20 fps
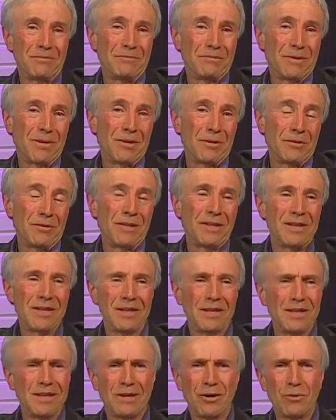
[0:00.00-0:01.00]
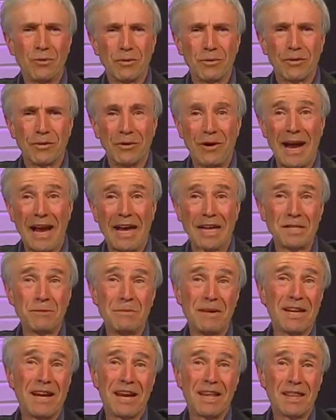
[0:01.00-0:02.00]
you know, the, there there has
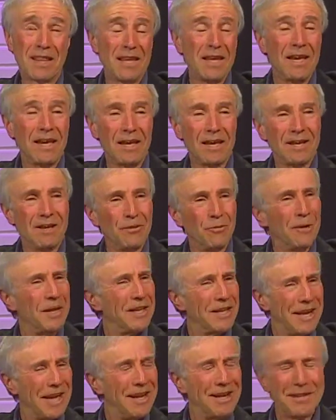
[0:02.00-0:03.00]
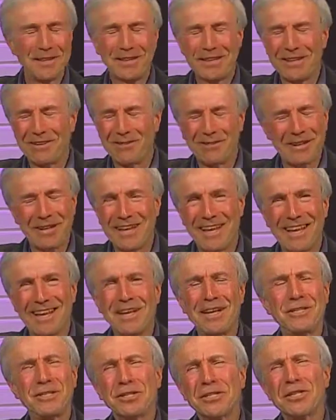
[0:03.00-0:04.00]
been, I think, we can edit. The,
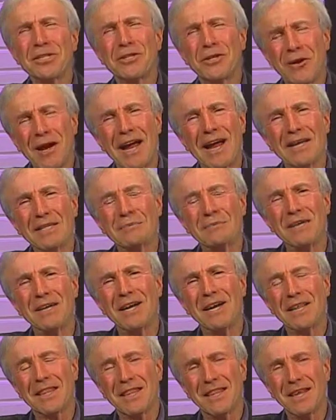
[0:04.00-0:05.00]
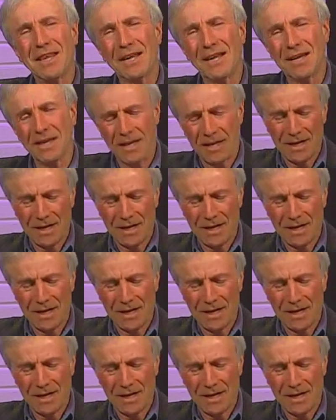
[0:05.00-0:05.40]
just as there has been, I think,